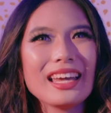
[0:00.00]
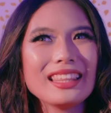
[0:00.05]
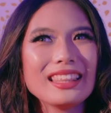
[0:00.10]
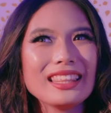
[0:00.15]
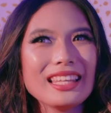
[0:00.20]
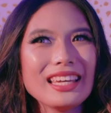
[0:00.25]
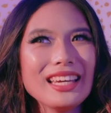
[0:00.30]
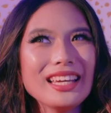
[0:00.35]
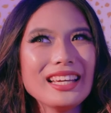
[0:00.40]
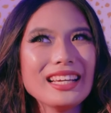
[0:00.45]

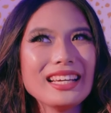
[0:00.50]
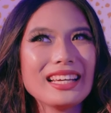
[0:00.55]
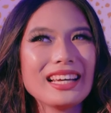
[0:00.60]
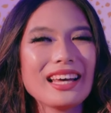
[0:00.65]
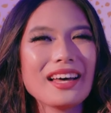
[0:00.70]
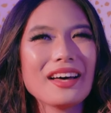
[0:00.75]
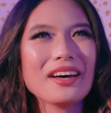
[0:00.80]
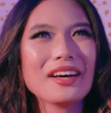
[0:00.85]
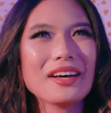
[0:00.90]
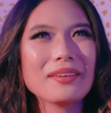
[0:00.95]
think
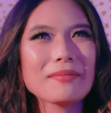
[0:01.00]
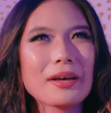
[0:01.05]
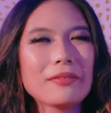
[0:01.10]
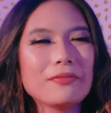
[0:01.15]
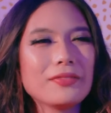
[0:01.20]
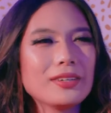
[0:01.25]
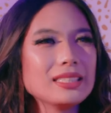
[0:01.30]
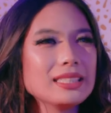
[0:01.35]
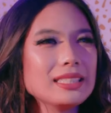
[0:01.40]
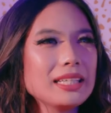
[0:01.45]
at
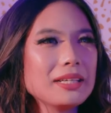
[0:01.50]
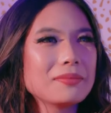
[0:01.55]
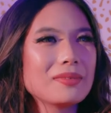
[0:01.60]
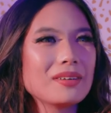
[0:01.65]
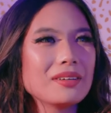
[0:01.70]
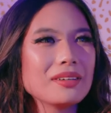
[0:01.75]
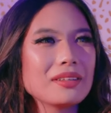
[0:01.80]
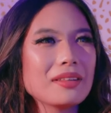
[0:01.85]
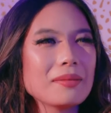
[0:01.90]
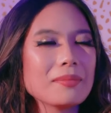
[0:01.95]
first they
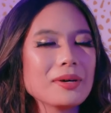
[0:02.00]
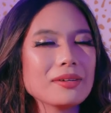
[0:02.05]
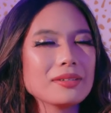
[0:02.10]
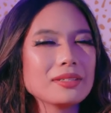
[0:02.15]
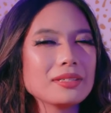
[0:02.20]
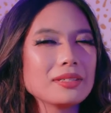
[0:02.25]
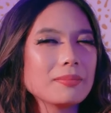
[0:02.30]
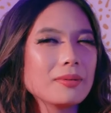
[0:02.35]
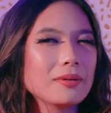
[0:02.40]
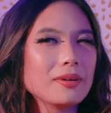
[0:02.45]
weren't the
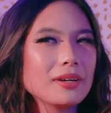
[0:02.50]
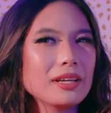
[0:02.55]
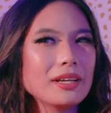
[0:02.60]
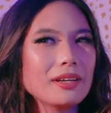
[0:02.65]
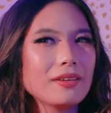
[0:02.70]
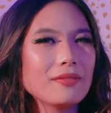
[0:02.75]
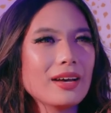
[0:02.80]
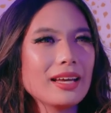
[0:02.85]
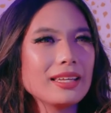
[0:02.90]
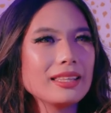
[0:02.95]
most
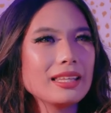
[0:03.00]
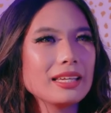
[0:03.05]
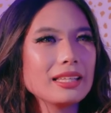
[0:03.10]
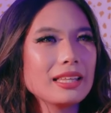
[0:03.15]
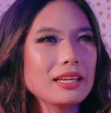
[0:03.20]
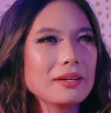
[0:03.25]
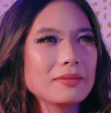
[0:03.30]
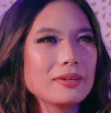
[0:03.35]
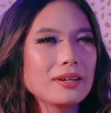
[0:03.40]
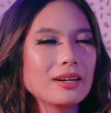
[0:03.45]
supportive. I think
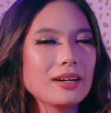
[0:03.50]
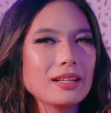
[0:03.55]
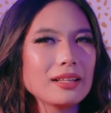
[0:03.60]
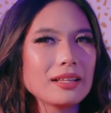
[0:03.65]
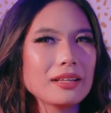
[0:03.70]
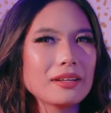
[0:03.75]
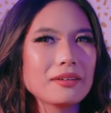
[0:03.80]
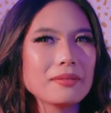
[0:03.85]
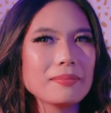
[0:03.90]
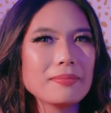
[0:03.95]
they were a
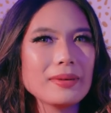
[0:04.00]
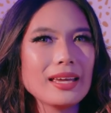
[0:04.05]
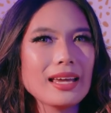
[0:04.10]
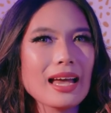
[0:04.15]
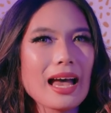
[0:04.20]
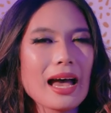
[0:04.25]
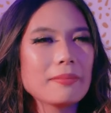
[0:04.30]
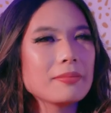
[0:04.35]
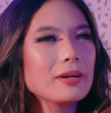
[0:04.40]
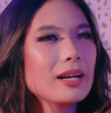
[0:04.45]
little bit
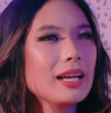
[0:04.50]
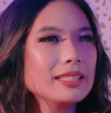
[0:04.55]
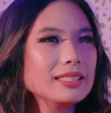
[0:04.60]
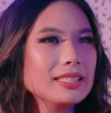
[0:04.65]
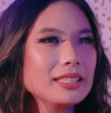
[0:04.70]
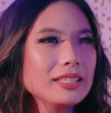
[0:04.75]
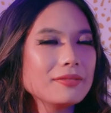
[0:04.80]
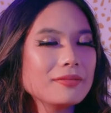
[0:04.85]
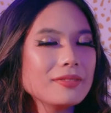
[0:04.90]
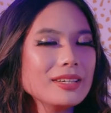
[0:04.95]

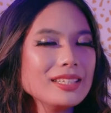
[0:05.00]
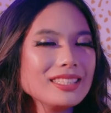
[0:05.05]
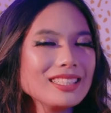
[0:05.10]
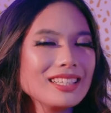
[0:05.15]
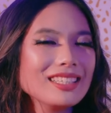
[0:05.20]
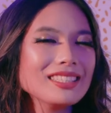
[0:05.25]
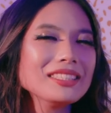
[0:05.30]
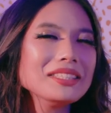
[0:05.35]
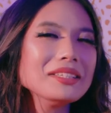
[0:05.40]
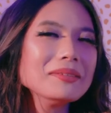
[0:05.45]
apprehensive, which
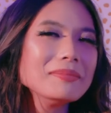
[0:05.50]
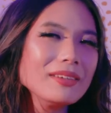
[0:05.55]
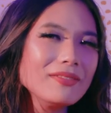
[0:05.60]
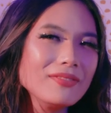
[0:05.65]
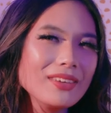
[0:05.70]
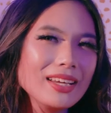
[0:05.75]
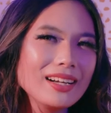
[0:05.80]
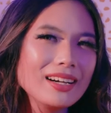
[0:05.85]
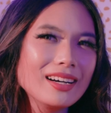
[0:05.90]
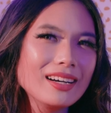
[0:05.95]
to be
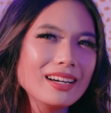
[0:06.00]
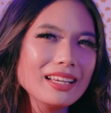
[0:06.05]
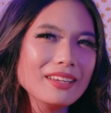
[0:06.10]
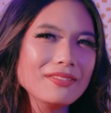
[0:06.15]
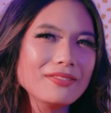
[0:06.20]
fair, if